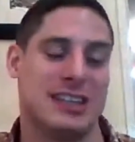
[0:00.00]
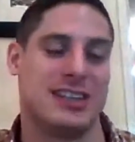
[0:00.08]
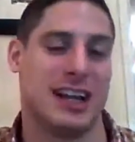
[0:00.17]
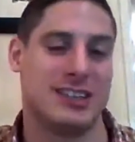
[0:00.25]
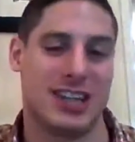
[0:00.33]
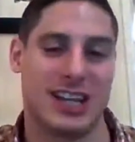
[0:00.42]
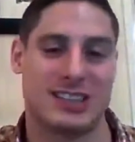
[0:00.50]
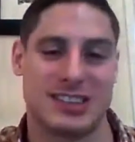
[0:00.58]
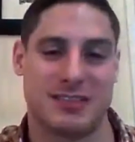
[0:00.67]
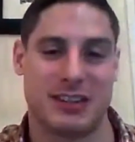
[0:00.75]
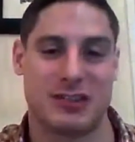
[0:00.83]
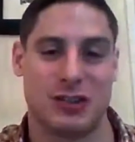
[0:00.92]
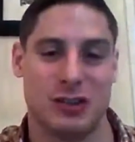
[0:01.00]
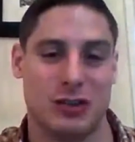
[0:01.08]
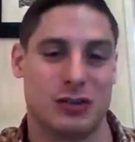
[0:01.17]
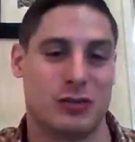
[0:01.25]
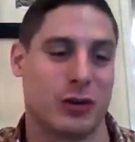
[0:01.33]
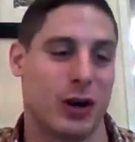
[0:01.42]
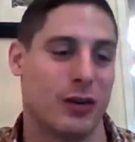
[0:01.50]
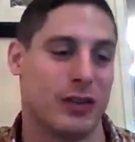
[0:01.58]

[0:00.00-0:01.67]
digestive issues throughout